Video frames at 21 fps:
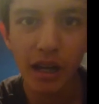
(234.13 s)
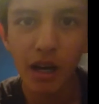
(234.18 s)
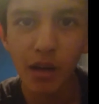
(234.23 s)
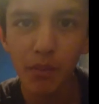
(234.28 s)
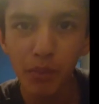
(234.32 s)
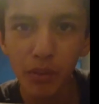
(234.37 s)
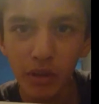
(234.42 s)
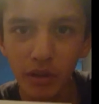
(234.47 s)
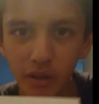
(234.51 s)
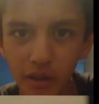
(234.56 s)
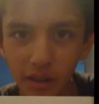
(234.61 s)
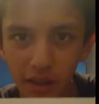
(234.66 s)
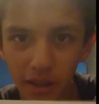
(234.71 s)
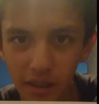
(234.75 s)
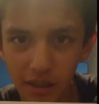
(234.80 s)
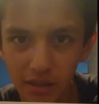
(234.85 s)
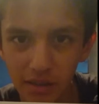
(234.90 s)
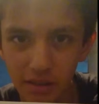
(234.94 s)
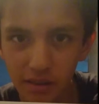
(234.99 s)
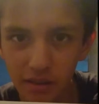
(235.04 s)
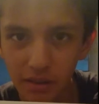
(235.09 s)

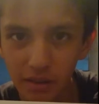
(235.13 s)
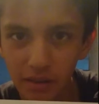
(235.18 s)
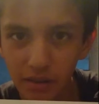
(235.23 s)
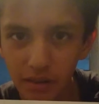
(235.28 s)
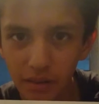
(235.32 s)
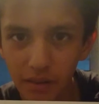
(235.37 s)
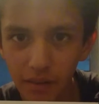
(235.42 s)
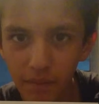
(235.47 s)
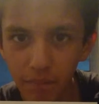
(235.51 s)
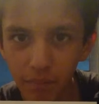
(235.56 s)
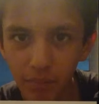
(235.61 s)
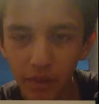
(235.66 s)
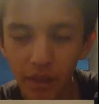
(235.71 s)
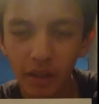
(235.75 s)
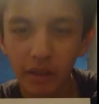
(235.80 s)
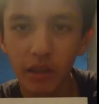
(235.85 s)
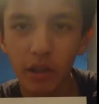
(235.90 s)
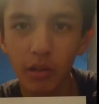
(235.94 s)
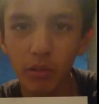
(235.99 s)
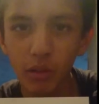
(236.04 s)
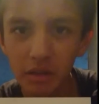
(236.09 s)
uppercase
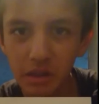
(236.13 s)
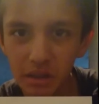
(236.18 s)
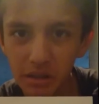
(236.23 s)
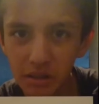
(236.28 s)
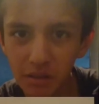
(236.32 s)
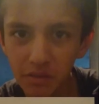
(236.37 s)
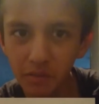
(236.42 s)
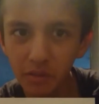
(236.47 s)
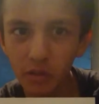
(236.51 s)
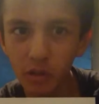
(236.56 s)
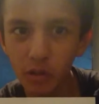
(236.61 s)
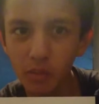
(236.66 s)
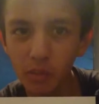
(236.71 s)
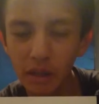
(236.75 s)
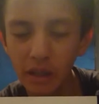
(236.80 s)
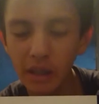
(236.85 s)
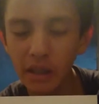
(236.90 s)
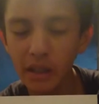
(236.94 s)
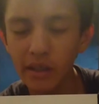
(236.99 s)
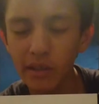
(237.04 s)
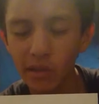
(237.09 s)
and the recessive to
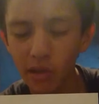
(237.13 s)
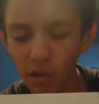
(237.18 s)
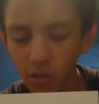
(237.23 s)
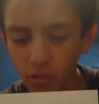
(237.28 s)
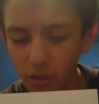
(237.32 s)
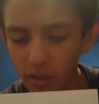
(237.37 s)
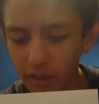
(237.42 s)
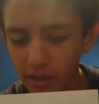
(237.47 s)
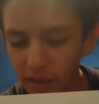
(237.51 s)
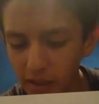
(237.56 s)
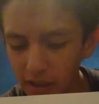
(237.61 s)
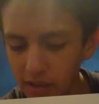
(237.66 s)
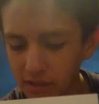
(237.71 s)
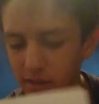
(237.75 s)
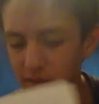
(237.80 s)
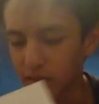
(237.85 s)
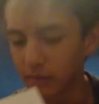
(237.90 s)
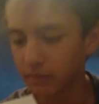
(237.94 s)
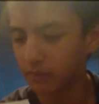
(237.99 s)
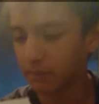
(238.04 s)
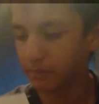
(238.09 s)
be in
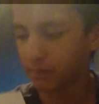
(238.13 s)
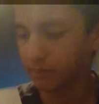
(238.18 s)
lowercase.